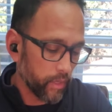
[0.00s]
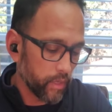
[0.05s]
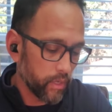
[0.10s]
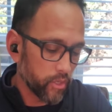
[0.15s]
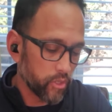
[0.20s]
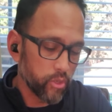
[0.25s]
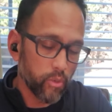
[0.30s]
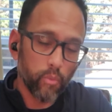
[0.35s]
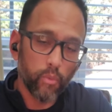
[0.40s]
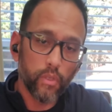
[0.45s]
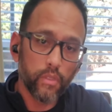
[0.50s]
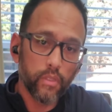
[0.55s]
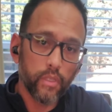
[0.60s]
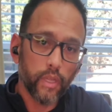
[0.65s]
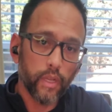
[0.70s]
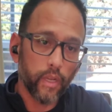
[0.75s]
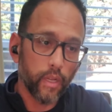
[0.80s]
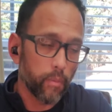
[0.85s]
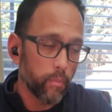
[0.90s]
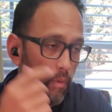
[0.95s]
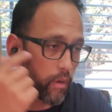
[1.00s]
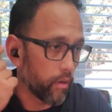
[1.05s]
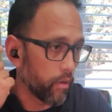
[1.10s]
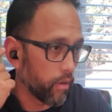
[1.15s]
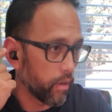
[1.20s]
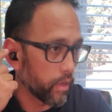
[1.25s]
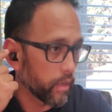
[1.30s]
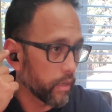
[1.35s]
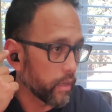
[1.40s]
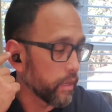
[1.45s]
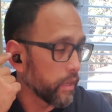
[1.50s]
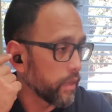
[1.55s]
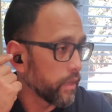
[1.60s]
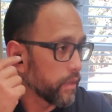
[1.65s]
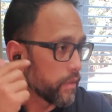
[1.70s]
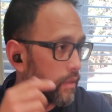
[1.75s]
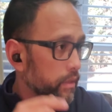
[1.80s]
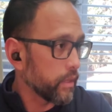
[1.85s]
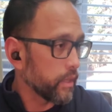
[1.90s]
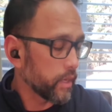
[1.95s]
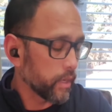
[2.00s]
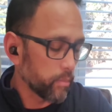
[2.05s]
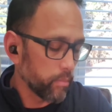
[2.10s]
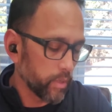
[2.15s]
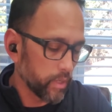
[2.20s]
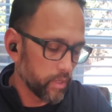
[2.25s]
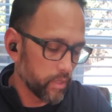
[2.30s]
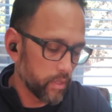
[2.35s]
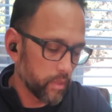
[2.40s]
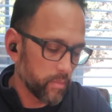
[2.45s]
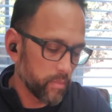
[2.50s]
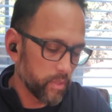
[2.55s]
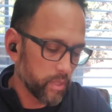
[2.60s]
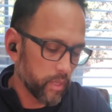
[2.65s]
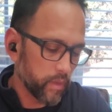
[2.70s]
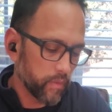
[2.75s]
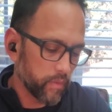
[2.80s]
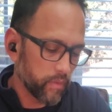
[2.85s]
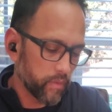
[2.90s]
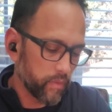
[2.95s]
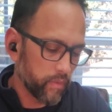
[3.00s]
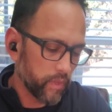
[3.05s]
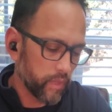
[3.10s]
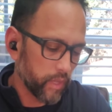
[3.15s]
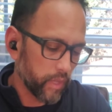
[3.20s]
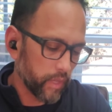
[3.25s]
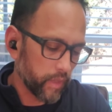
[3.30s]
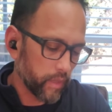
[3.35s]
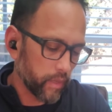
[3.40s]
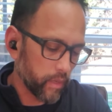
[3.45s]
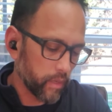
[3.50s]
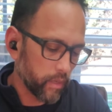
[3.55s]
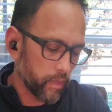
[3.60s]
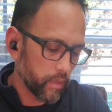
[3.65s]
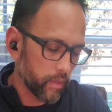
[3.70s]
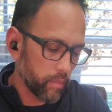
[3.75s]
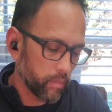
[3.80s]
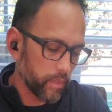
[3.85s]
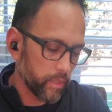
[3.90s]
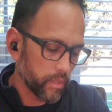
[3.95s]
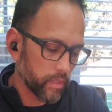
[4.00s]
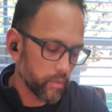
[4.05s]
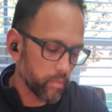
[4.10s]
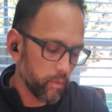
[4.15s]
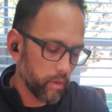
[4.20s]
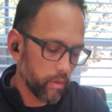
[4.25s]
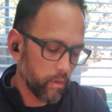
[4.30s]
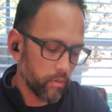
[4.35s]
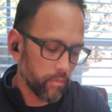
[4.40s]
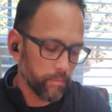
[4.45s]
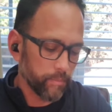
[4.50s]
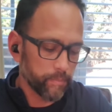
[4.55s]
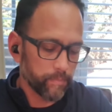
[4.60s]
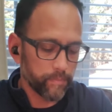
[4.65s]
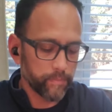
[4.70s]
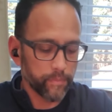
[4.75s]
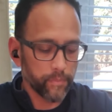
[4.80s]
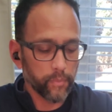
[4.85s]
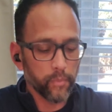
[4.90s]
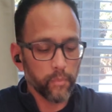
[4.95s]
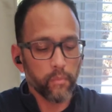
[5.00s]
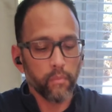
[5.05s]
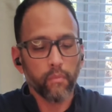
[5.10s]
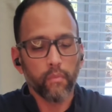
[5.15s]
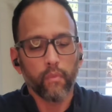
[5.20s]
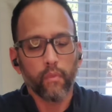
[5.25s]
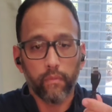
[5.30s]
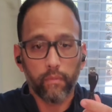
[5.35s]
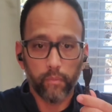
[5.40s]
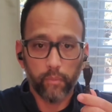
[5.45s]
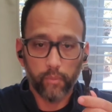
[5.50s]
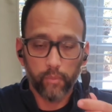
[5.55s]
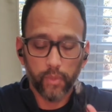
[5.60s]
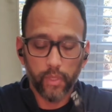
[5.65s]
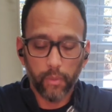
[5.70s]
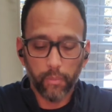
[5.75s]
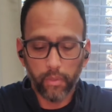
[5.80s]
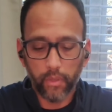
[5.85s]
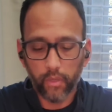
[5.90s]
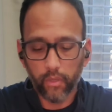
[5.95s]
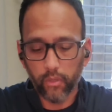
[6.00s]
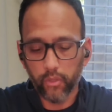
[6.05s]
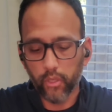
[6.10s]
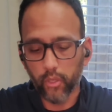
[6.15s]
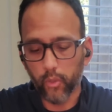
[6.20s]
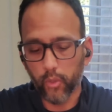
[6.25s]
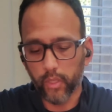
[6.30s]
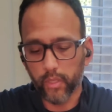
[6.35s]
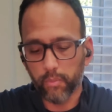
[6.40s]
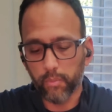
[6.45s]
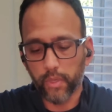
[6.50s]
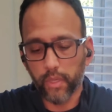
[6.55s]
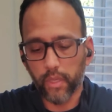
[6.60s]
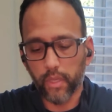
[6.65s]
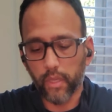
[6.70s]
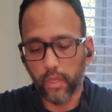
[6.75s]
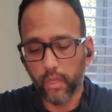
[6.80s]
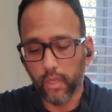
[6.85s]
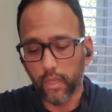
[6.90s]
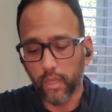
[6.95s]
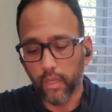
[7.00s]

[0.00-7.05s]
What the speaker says: initial ones that come on the earbuds themselves feel like they're a little bit small. Typical USB